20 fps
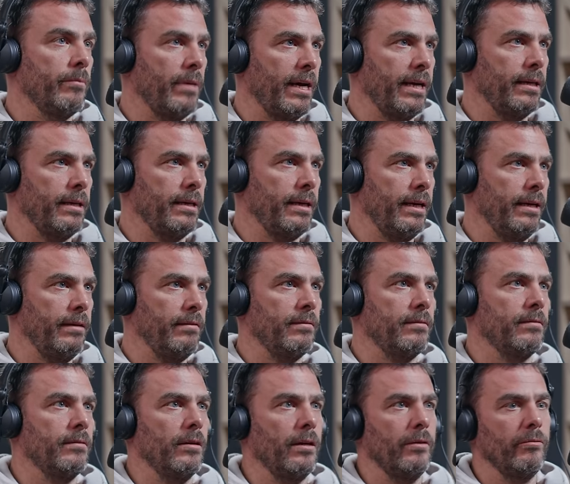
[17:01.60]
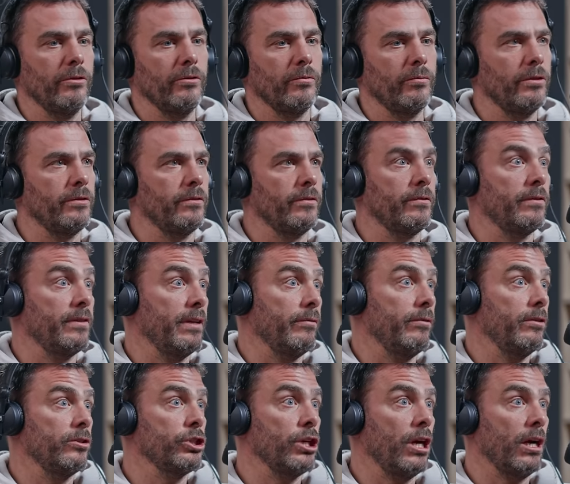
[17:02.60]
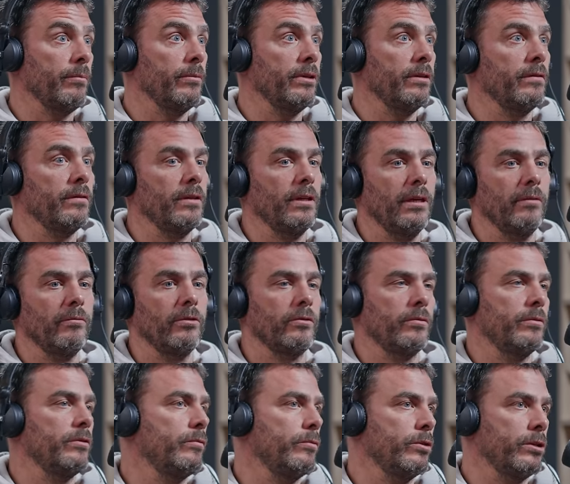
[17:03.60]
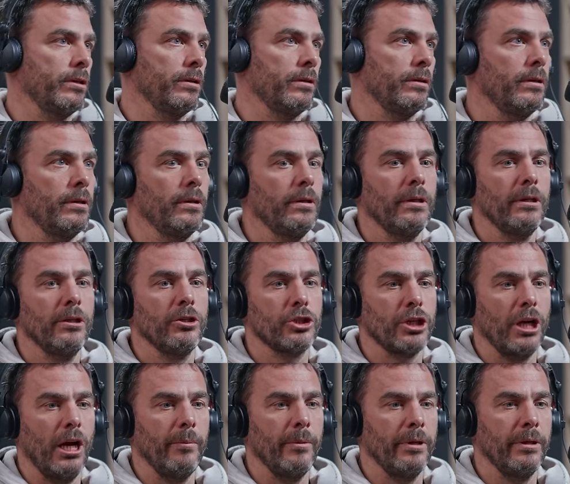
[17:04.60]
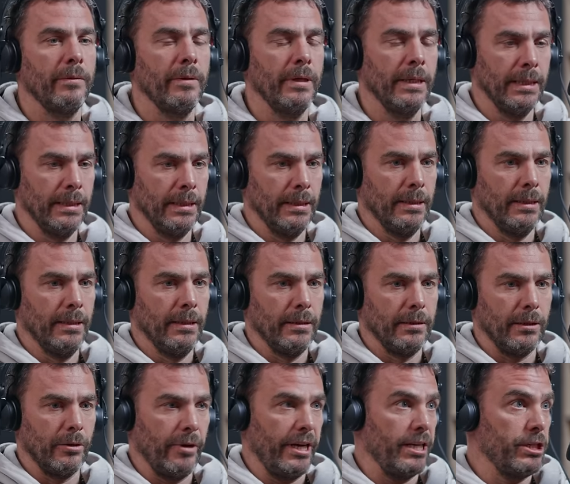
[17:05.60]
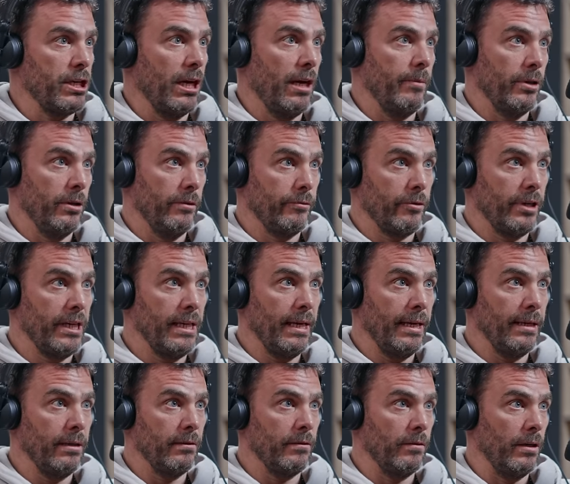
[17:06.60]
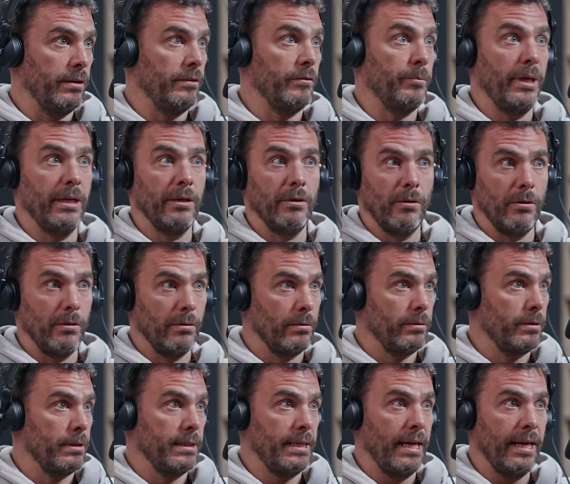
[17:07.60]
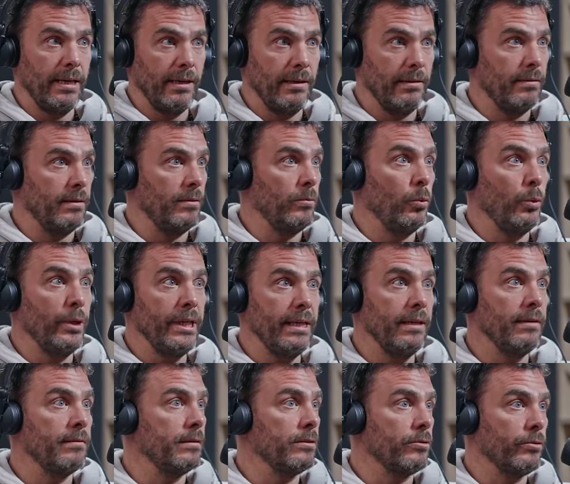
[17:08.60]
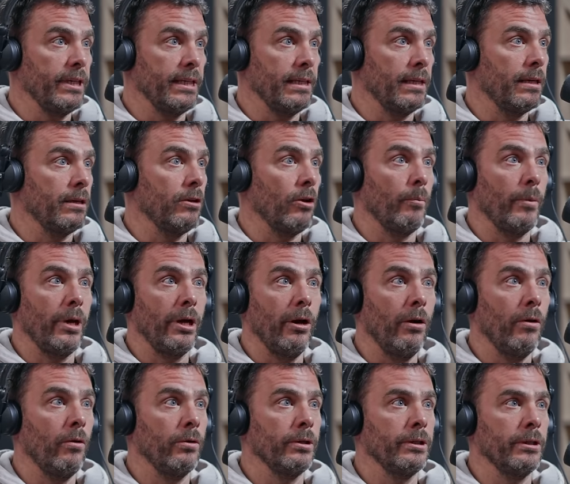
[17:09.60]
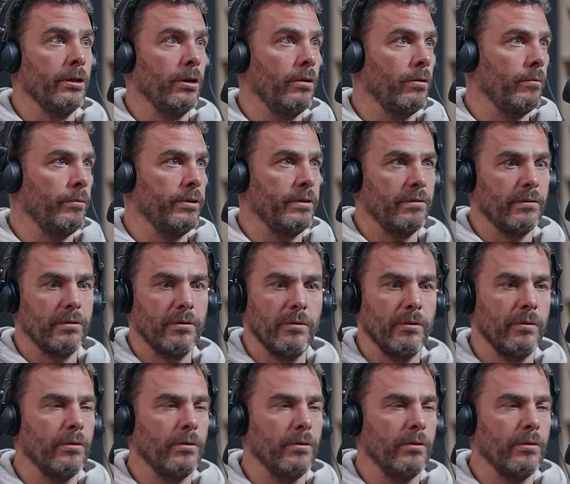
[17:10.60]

in my case, I was with several shamans, and I was with one shaman, the great shaman of Greenland. So I spent all days and weeks in Greenland on my own, you know, with